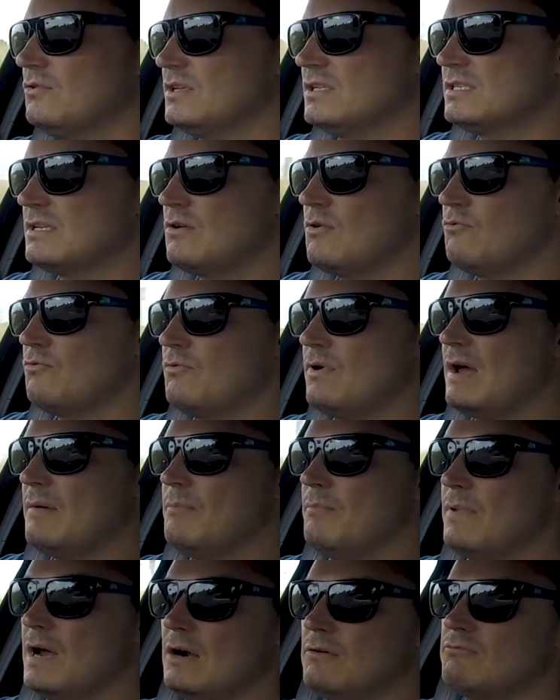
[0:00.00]
is
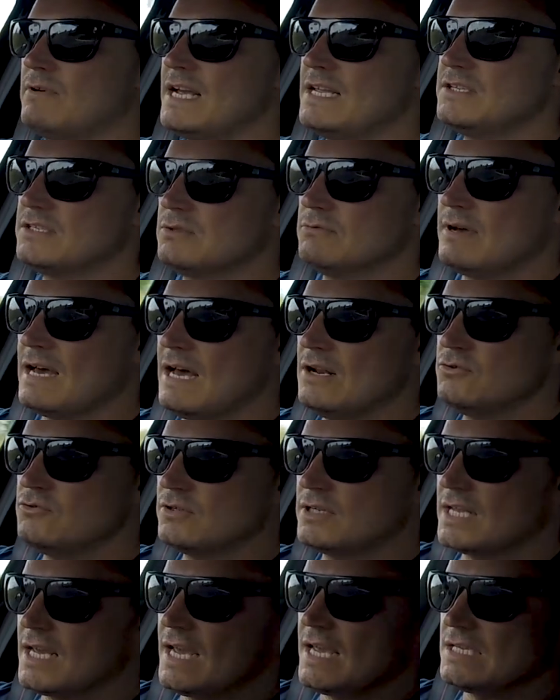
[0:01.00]
raised to
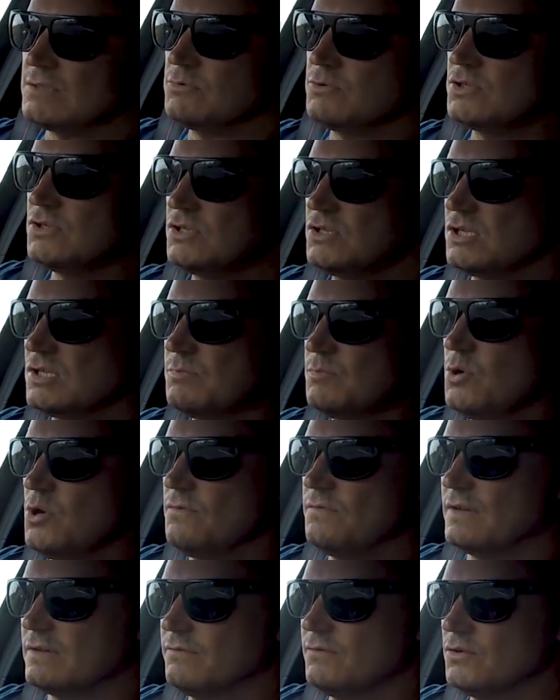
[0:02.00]
100 k's, which is just
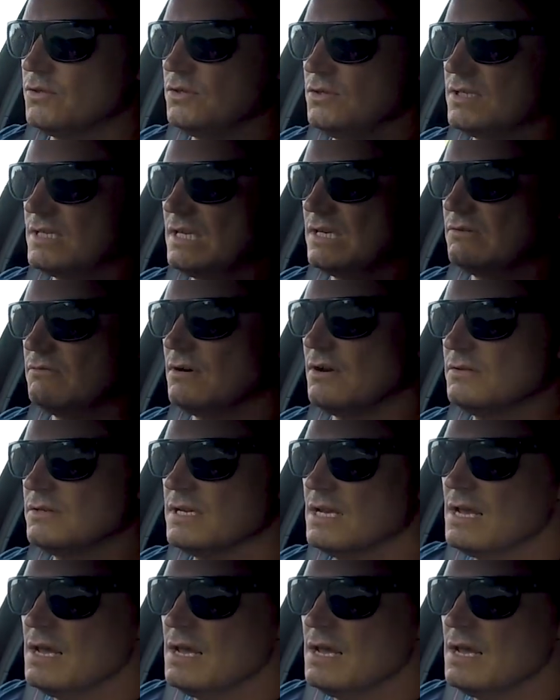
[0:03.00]
perfect for New Zealand roads.